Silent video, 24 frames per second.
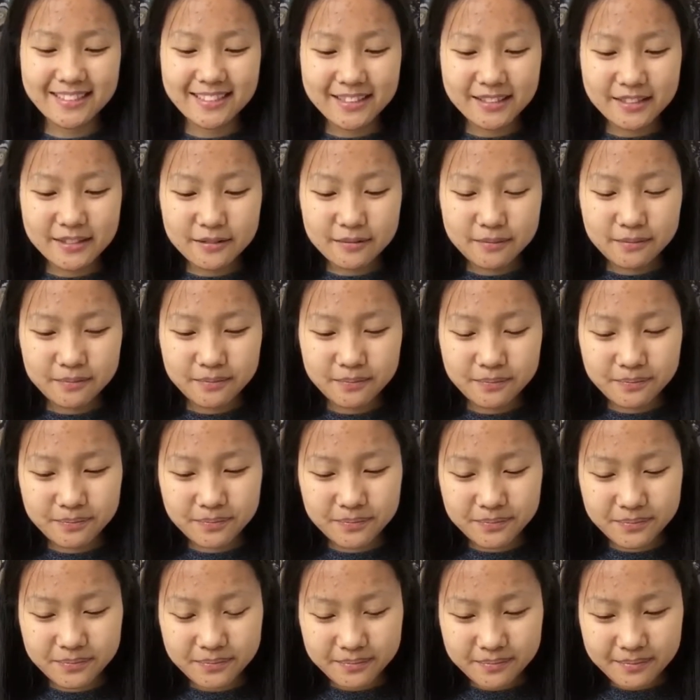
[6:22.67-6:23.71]

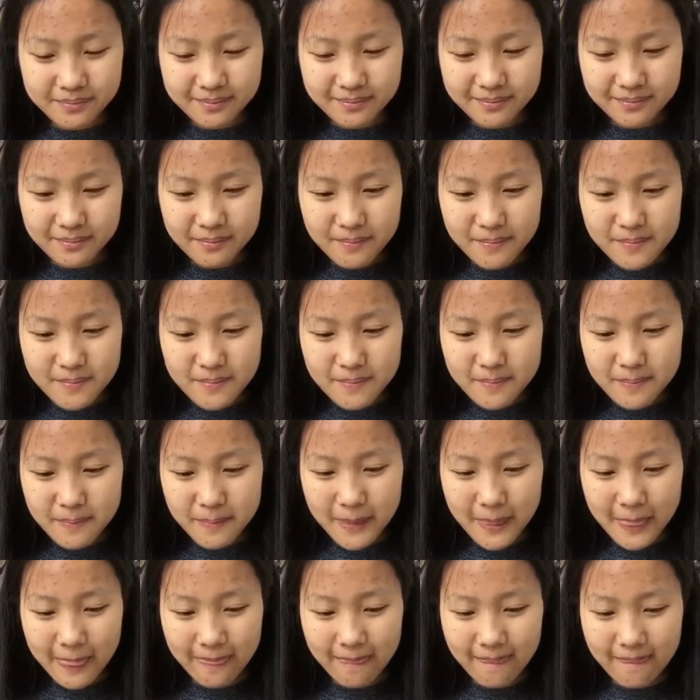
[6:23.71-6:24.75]

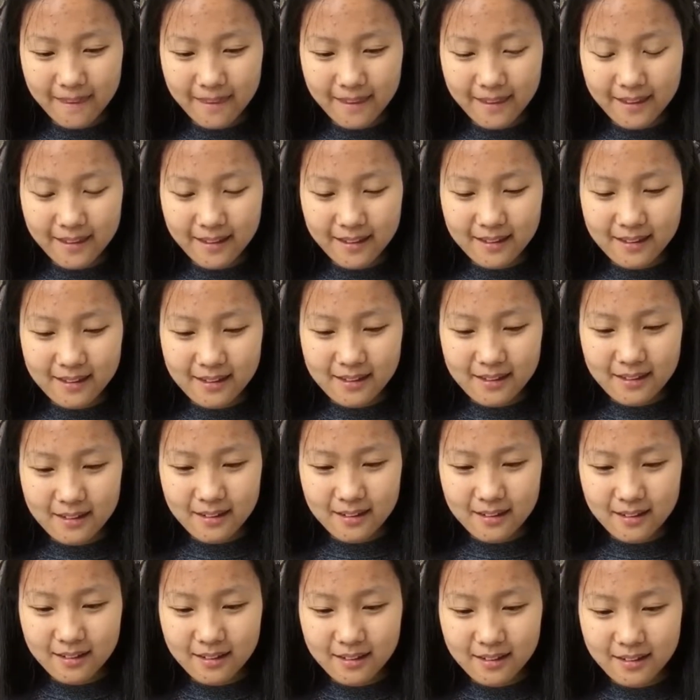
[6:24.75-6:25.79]

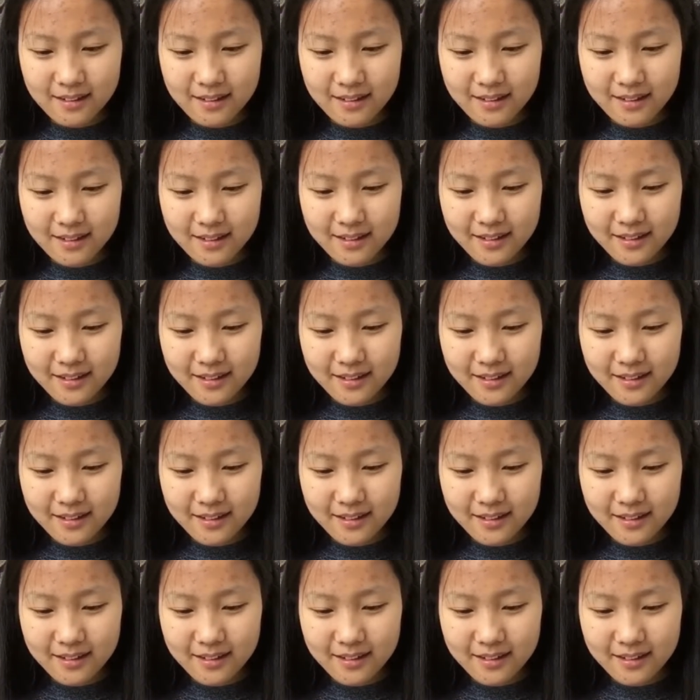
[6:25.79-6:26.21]
No one is speaking in this clip.